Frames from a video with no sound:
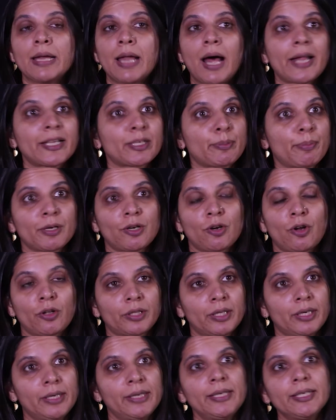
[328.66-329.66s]
Last but
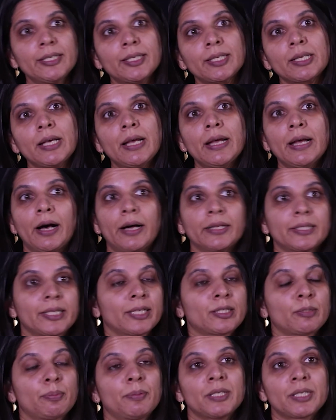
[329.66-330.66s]
not the least,
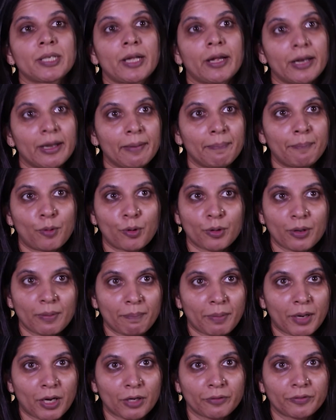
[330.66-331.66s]
assessments are an
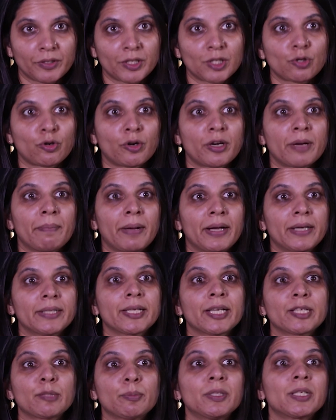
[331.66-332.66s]
important part of this story. And by
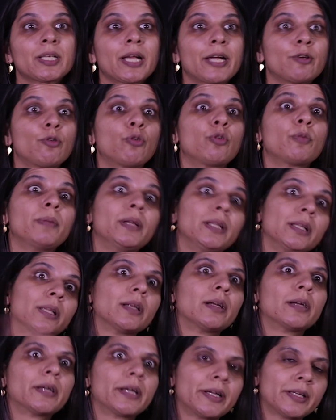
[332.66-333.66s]
assessments, I don't mean
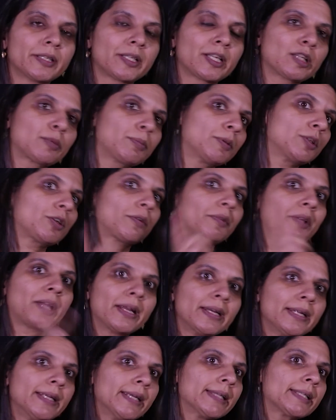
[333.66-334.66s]
the learning assessments of
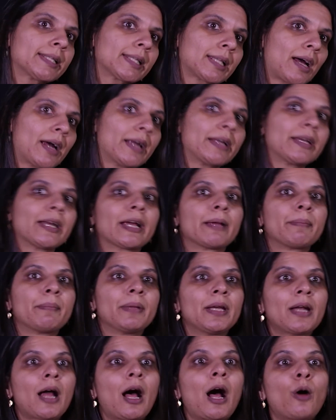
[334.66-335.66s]
the NAS kind, I
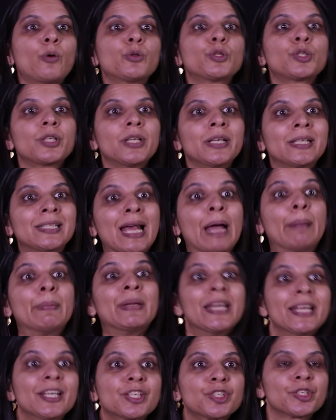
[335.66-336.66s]
mean how
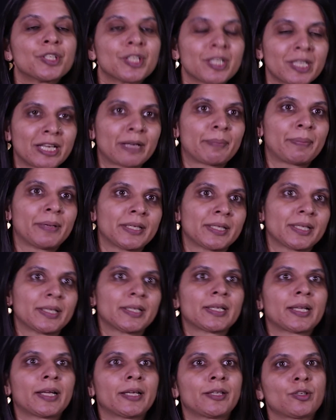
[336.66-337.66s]
examinations take place
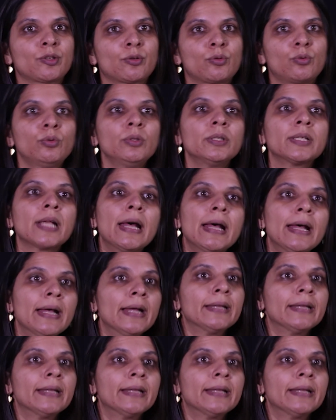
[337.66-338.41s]
inside schools.